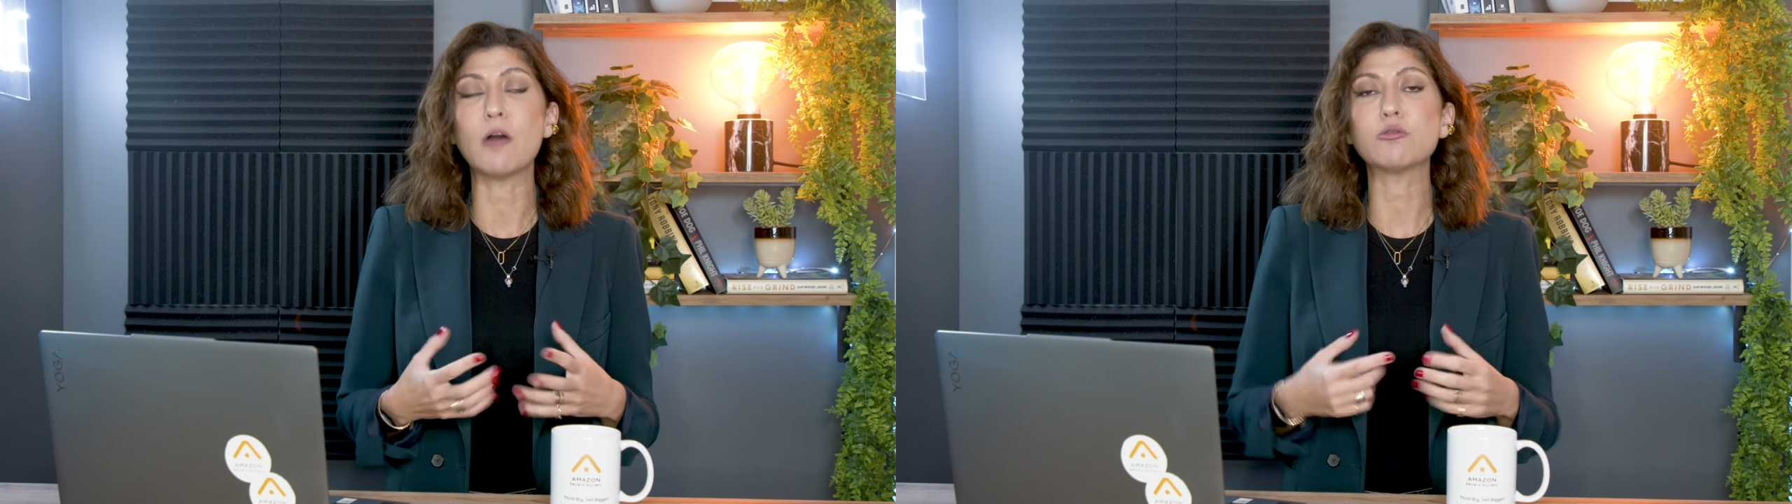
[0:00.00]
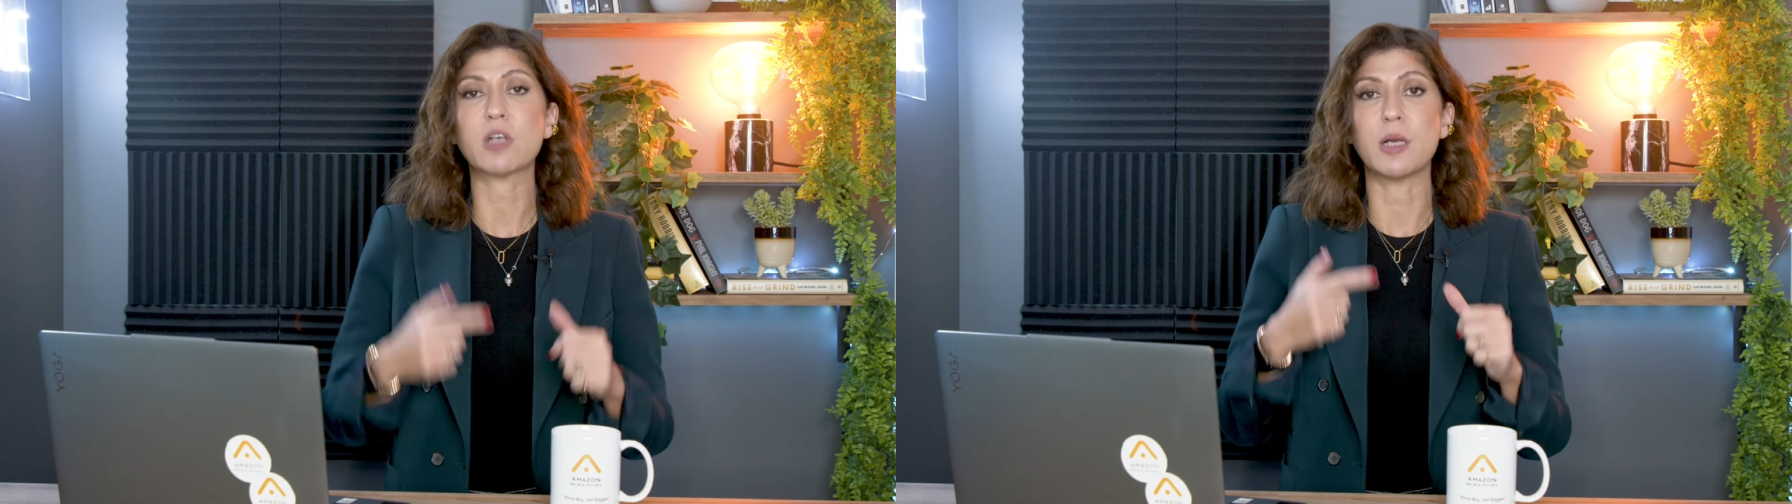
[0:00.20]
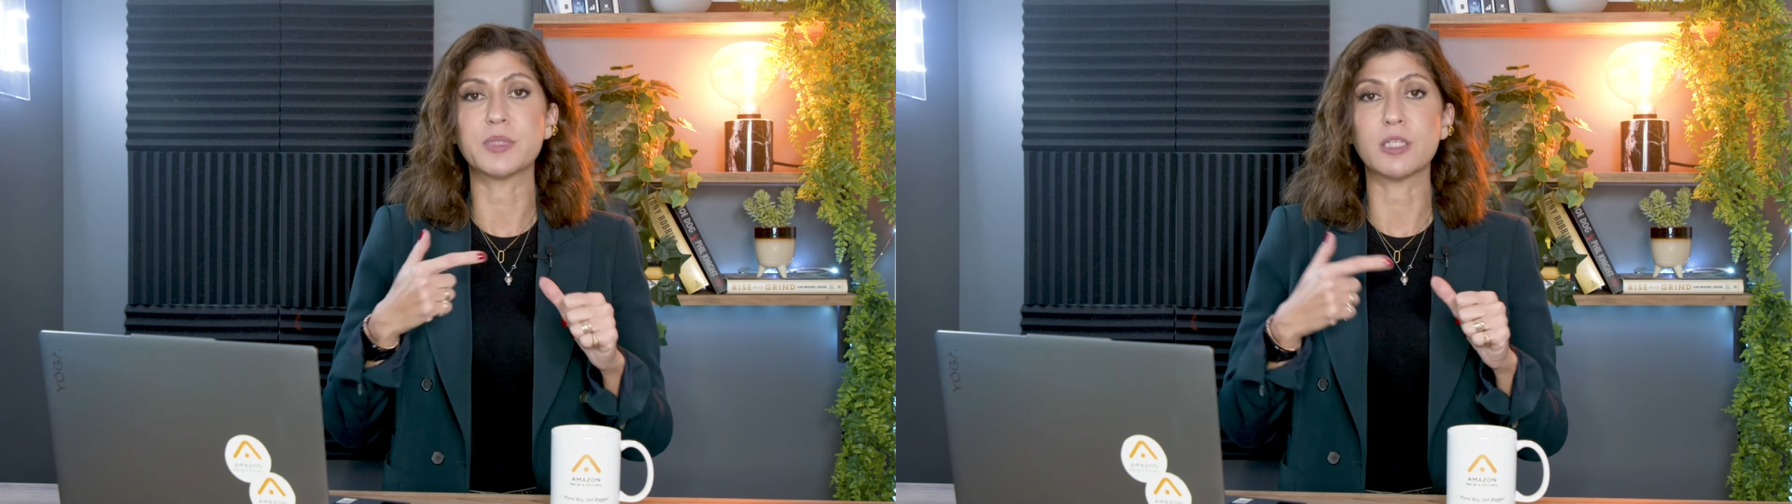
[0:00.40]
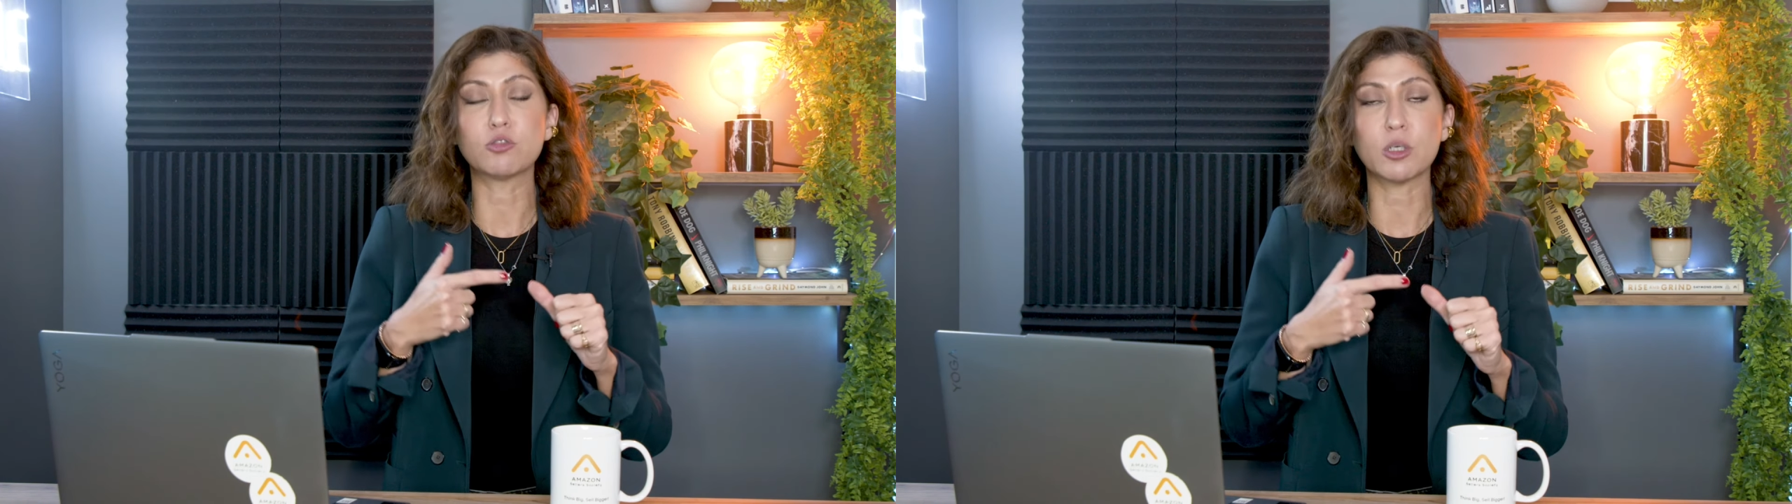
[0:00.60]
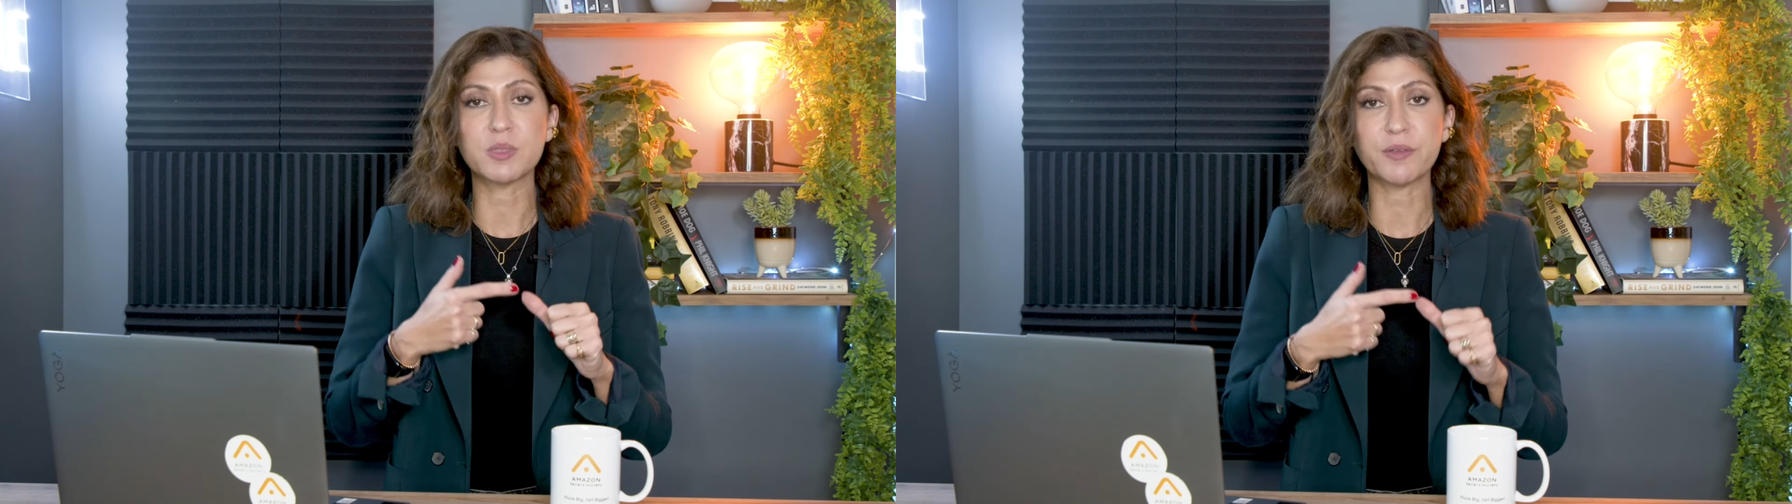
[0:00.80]
outcomes in
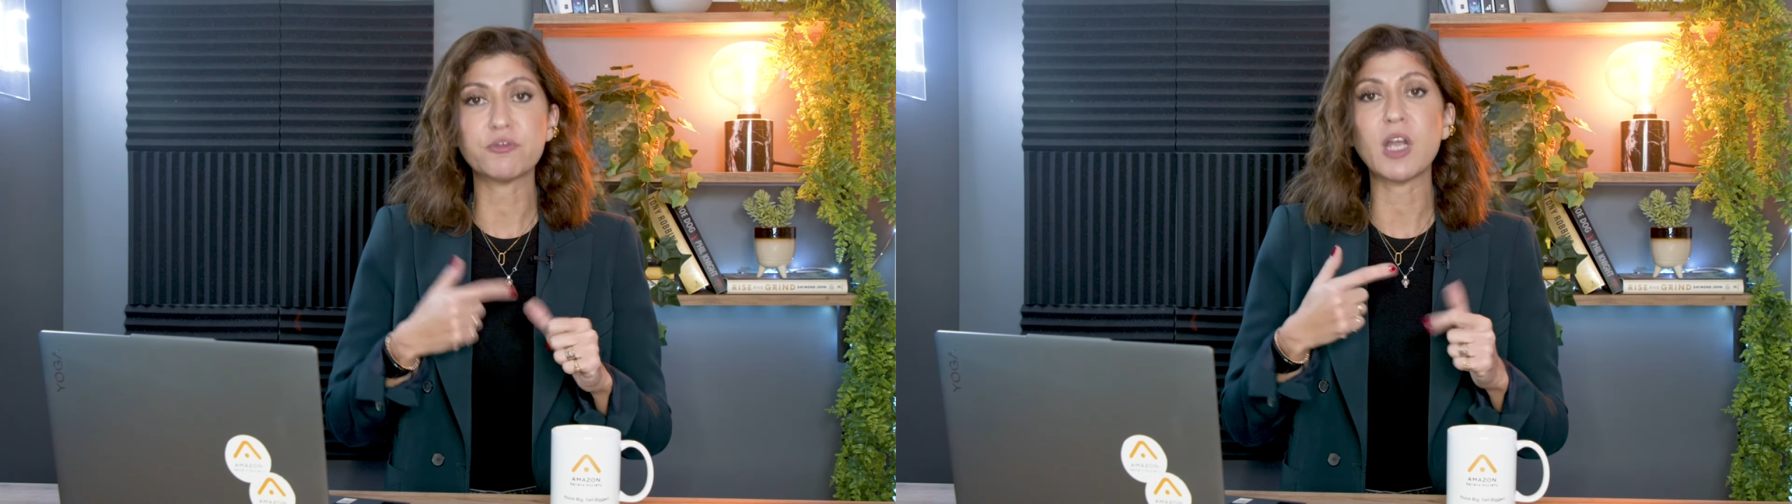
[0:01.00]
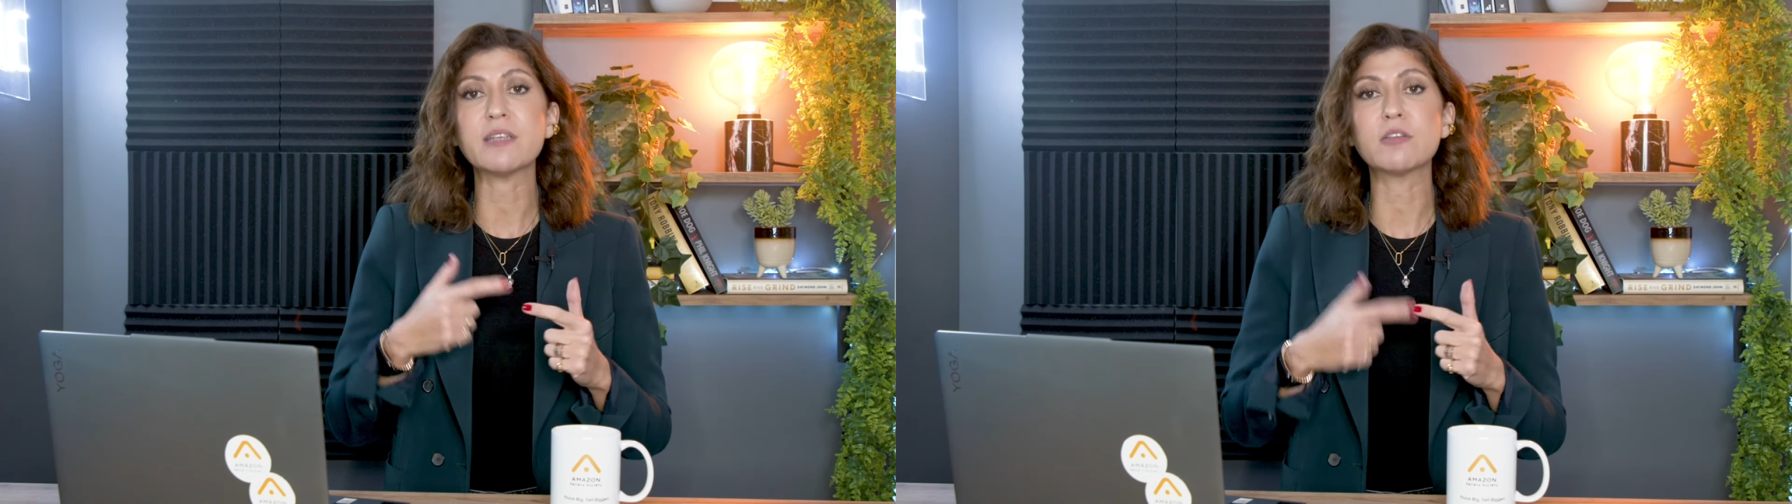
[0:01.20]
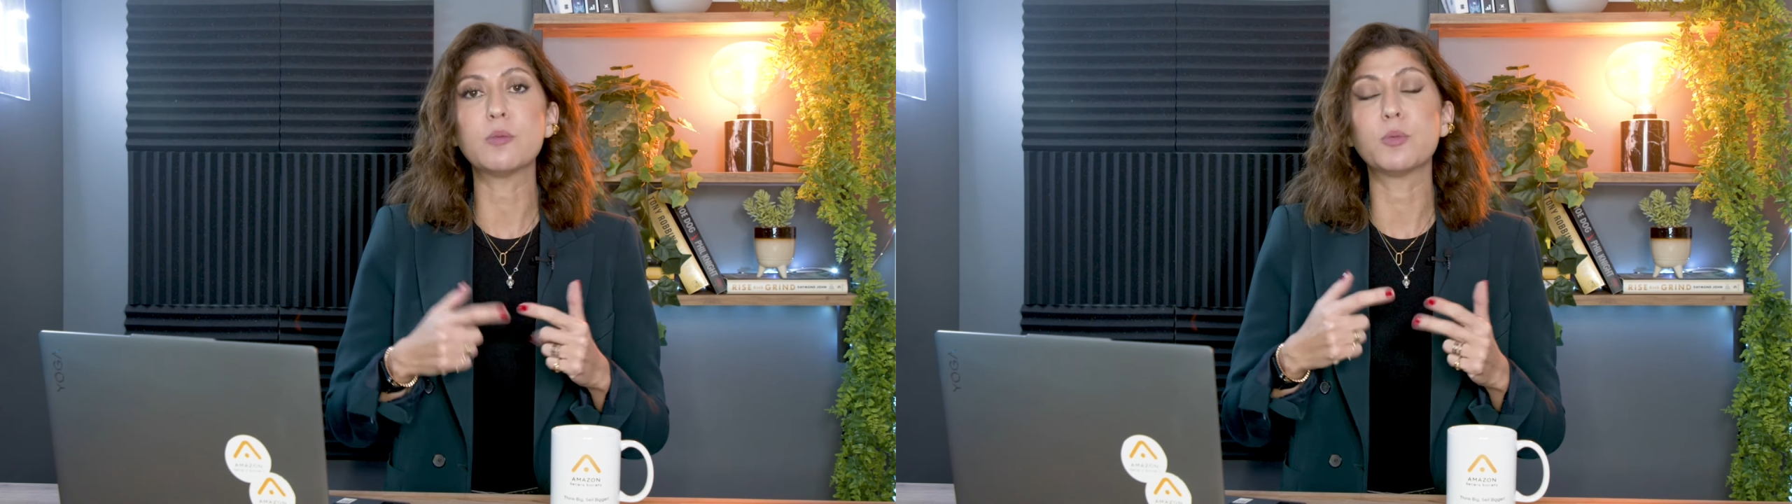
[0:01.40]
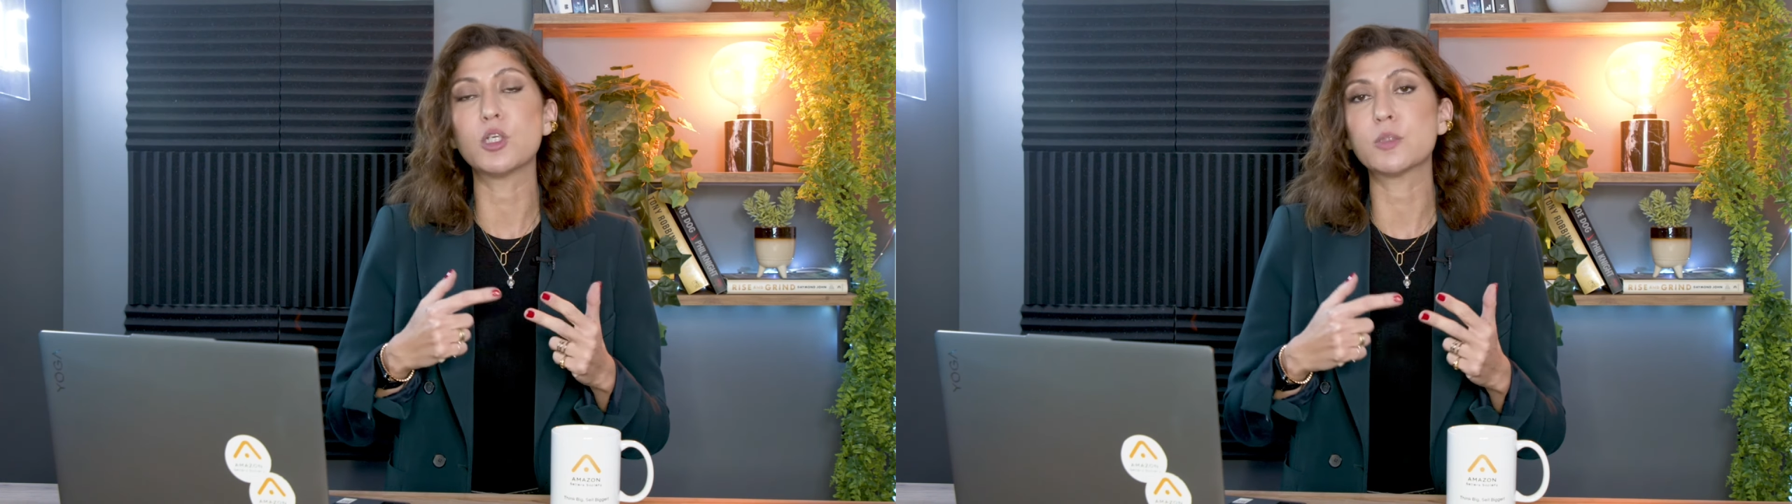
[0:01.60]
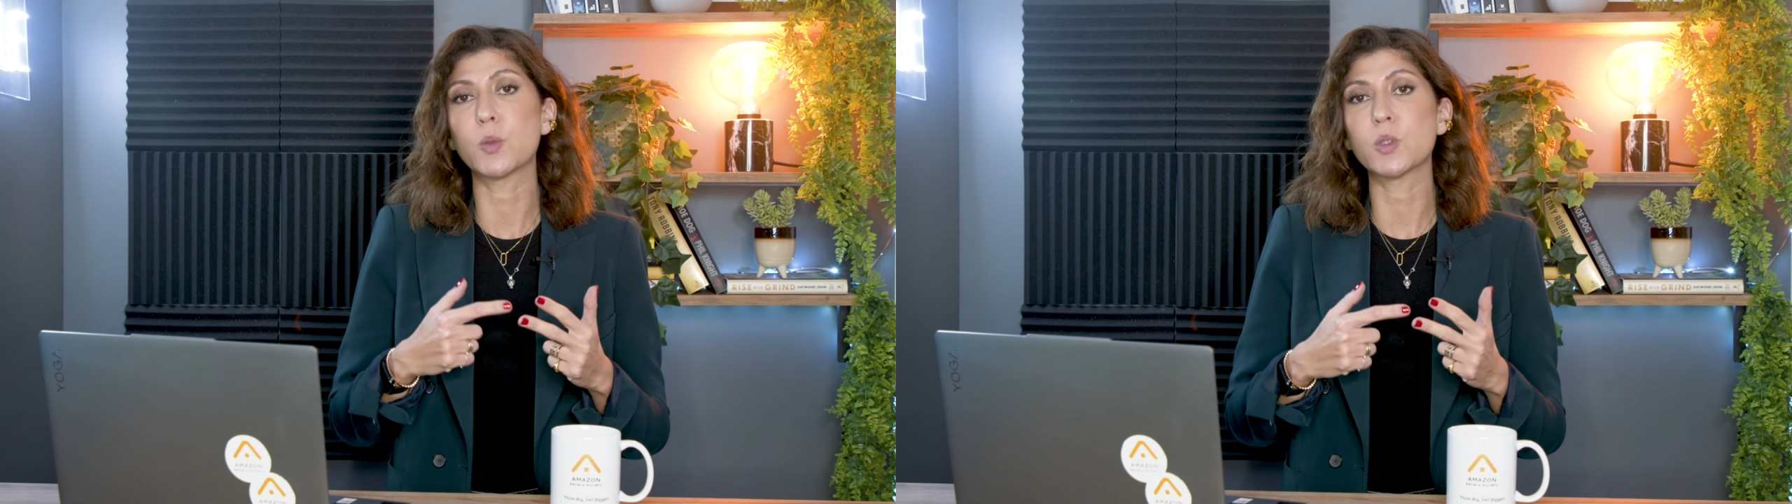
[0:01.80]
terms of title,
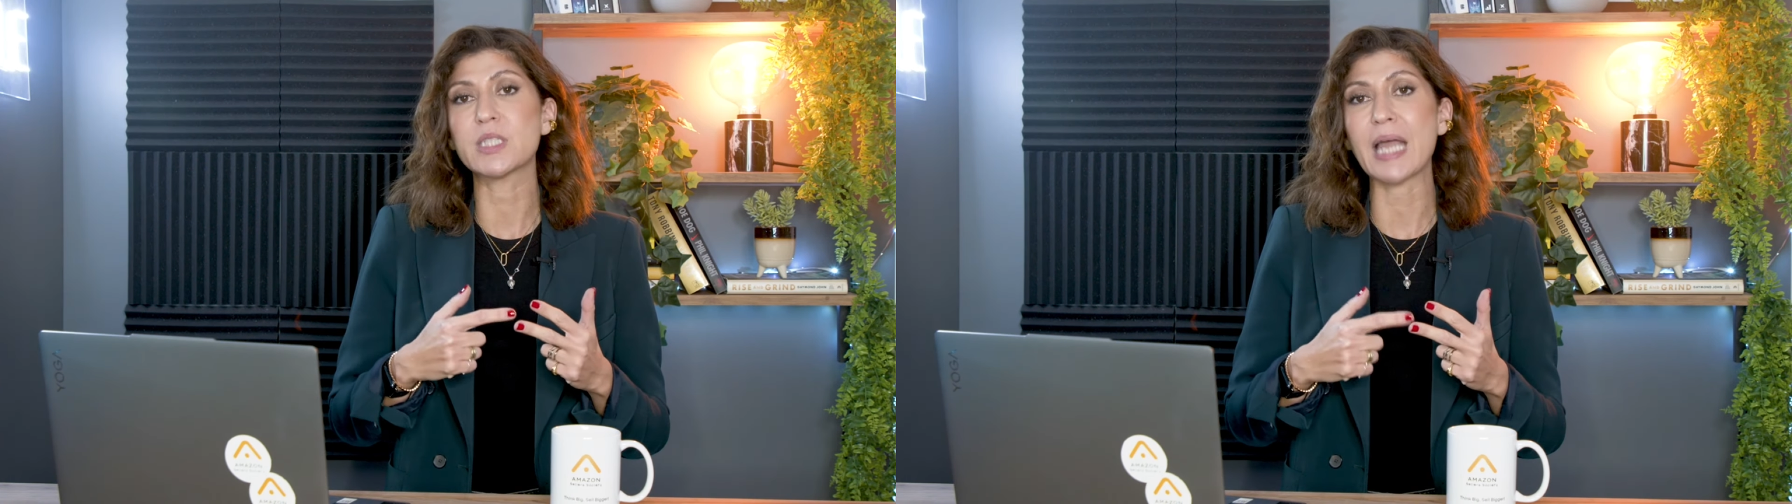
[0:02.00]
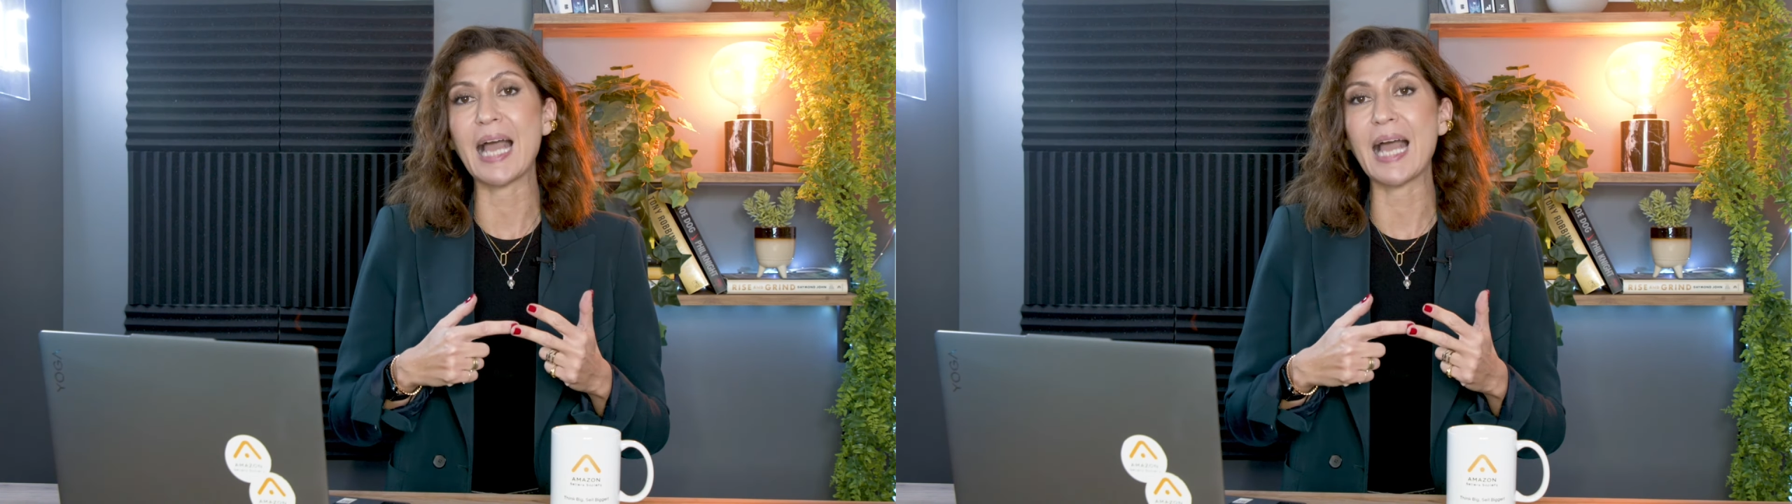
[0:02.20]
bullet points,